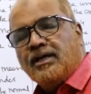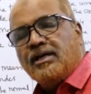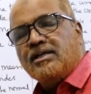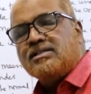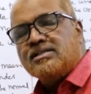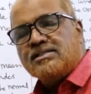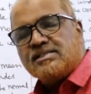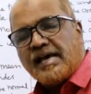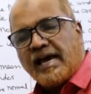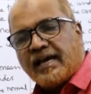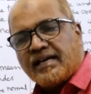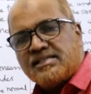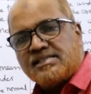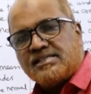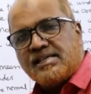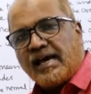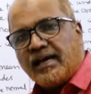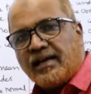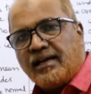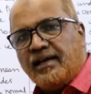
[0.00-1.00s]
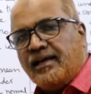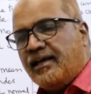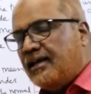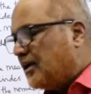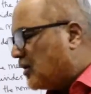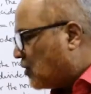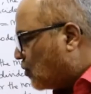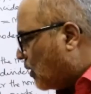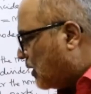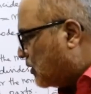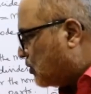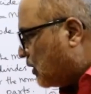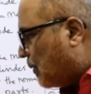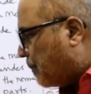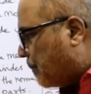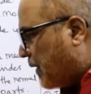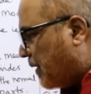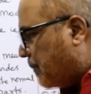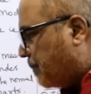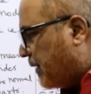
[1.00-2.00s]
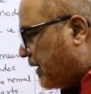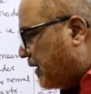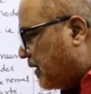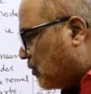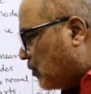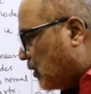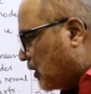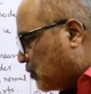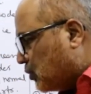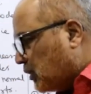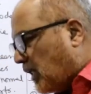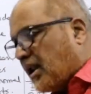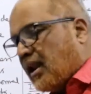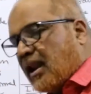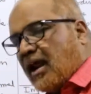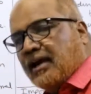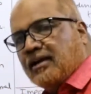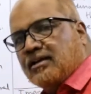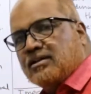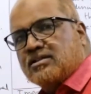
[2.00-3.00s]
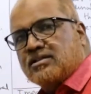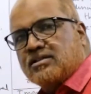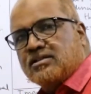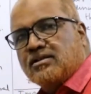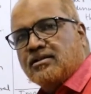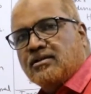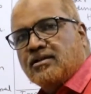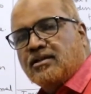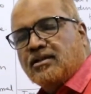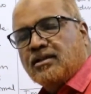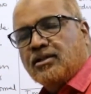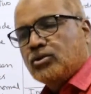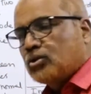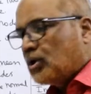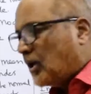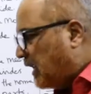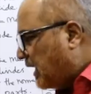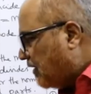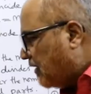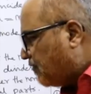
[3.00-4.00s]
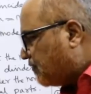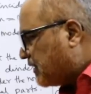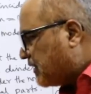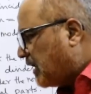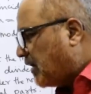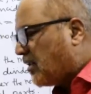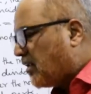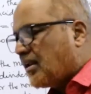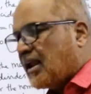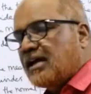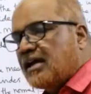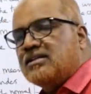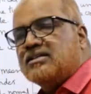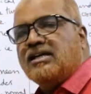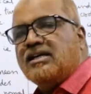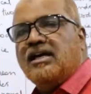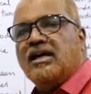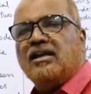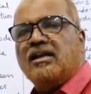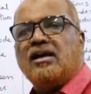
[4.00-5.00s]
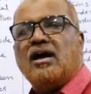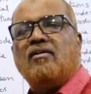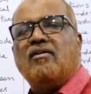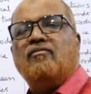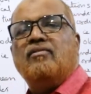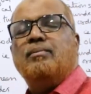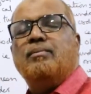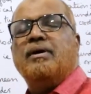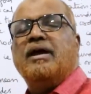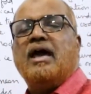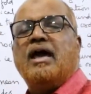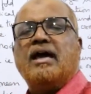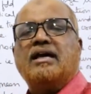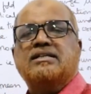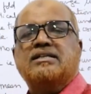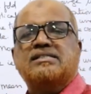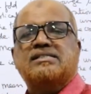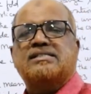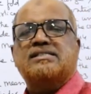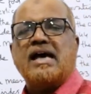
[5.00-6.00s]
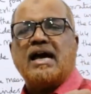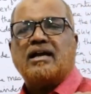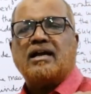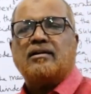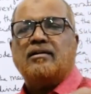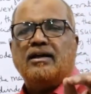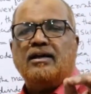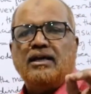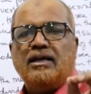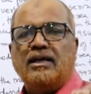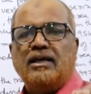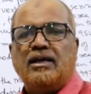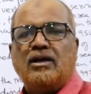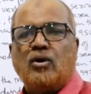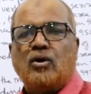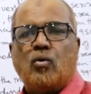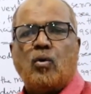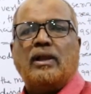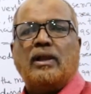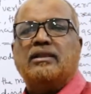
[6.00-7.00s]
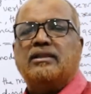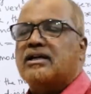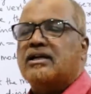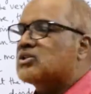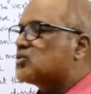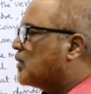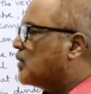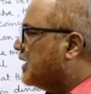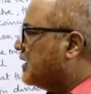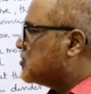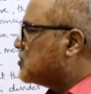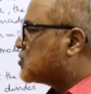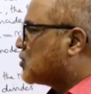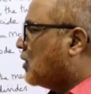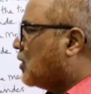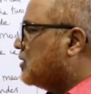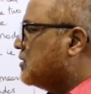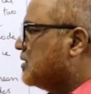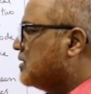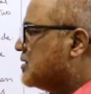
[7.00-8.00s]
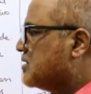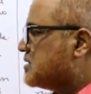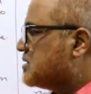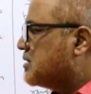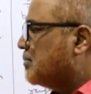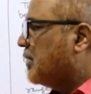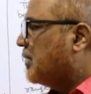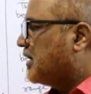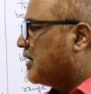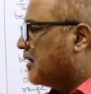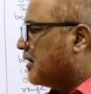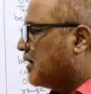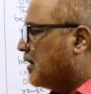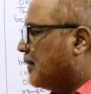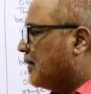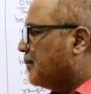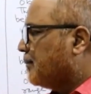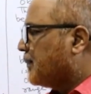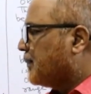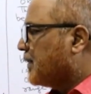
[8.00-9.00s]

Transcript: it is exactly equal to the perpendicular to the right. The left and right area will be exactly equal. That's why it is called symmetrical.